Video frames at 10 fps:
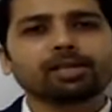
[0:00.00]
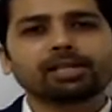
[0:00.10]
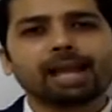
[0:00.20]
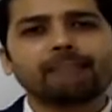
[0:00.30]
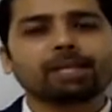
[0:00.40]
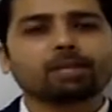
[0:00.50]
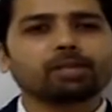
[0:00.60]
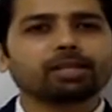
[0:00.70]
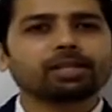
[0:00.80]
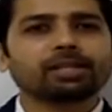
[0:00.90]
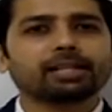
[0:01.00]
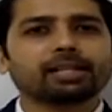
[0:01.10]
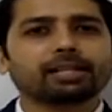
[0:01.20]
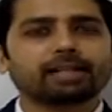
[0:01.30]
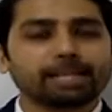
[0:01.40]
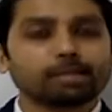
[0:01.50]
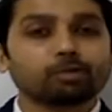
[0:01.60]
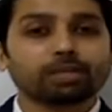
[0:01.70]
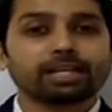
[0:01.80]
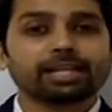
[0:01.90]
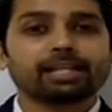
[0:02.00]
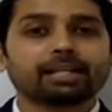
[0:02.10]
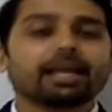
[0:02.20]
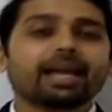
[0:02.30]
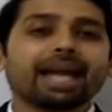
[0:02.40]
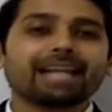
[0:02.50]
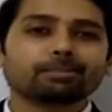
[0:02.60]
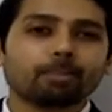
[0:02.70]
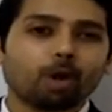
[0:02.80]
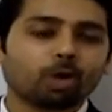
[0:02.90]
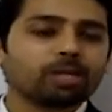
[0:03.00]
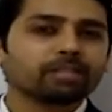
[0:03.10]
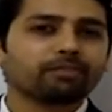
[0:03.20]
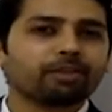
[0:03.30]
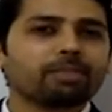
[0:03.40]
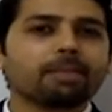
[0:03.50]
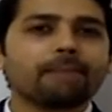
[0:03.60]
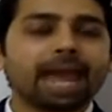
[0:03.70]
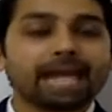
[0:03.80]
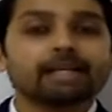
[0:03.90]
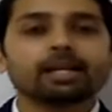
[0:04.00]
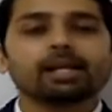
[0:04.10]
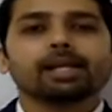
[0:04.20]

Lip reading: and the trap liquidity that they are trying to create as borrowings from the bank,